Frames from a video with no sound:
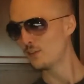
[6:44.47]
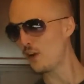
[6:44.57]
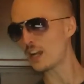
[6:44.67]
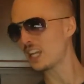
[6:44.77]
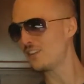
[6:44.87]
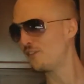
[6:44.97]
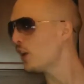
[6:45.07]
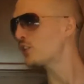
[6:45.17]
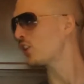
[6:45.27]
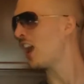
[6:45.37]
Fucking
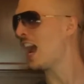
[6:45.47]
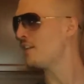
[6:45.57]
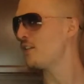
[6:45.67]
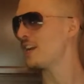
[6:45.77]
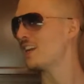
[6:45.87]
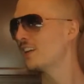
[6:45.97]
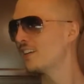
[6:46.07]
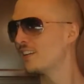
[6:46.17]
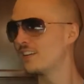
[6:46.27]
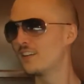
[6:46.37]
Future Henry!
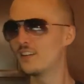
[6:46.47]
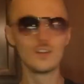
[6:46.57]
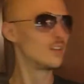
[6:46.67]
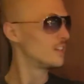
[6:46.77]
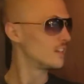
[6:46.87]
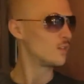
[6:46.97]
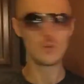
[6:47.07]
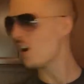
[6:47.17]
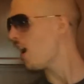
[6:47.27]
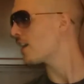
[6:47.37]

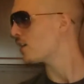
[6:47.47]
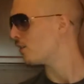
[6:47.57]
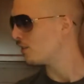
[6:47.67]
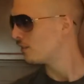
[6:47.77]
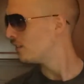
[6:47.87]
Where are you?